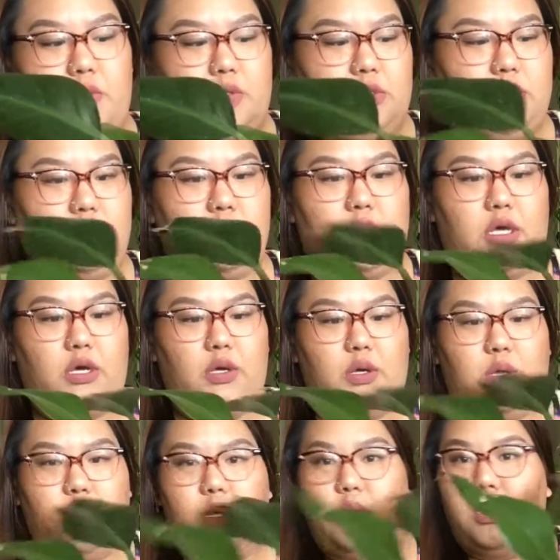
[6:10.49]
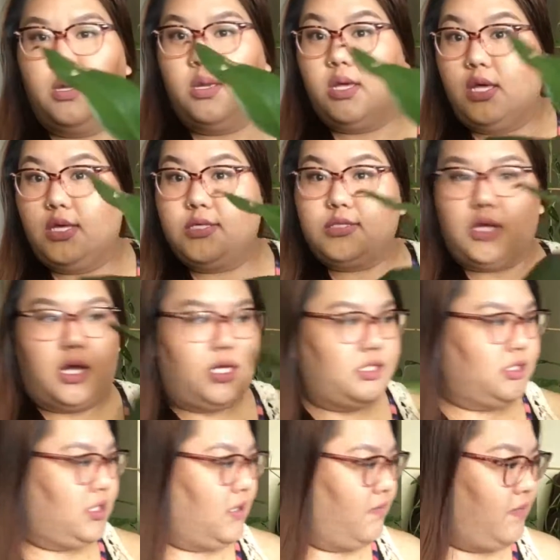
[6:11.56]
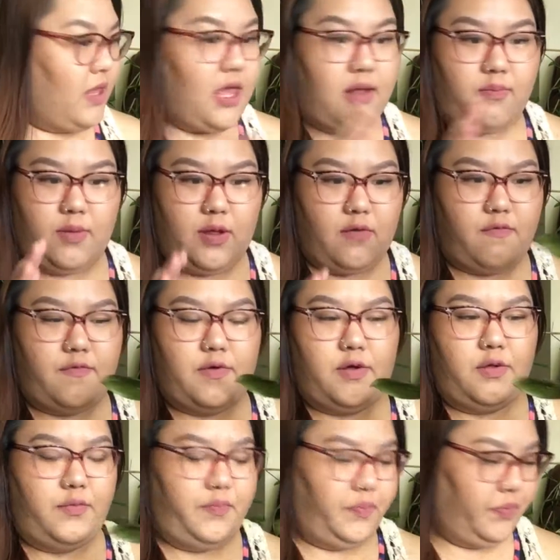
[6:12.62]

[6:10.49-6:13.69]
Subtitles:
so he's awesome and beautiful.